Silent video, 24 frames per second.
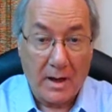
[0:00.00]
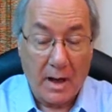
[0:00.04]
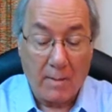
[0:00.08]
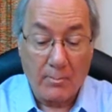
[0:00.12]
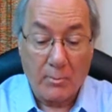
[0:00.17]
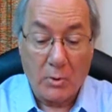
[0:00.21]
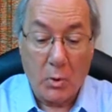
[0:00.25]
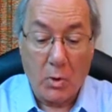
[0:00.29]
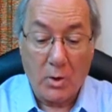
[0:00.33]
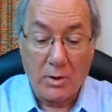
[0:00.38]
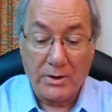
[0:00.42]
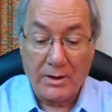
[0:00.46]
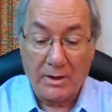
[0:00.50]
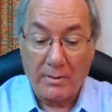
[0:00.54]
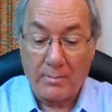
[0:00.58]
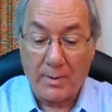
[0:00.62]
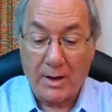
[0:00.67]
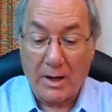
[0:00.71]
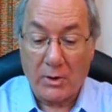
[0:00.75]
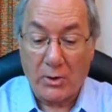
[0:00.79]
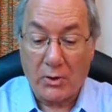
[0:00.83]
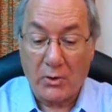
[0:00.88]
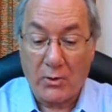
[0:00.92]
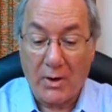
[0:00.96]
quoting
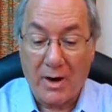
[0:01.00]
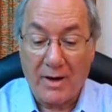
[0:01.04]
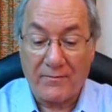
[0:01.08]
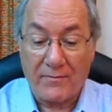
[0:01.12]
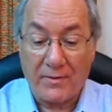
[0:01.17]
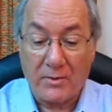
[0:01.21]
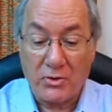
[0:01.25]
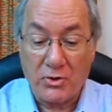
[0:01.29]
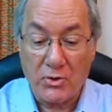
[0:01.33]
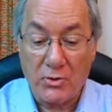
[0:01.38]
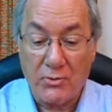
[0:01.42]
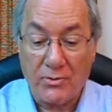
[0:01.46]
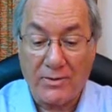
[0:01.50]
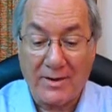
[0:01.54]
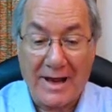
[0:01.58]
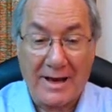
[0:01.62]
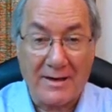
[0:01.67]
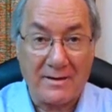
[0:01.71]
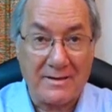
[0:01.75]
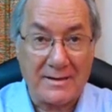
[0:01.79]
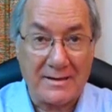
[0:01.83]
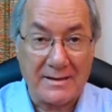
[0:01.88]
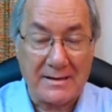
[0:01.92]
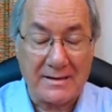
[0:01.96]
paragraph
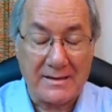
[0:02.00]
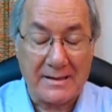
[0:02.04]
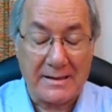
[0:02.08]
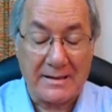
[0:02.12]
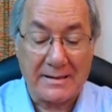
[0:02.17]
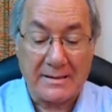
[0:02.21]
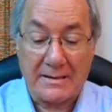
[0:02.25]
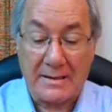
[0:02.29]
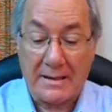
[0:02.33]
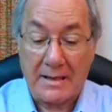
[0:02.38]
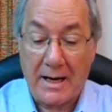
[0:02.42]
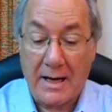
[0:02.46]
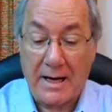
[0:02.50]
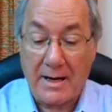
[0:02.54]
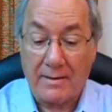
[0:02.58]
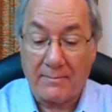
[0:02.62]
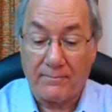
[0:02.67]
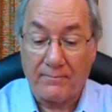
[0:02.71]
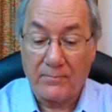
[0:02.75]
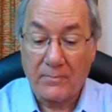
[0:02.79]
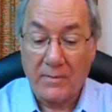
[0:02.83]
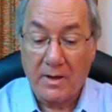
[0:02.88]
2068,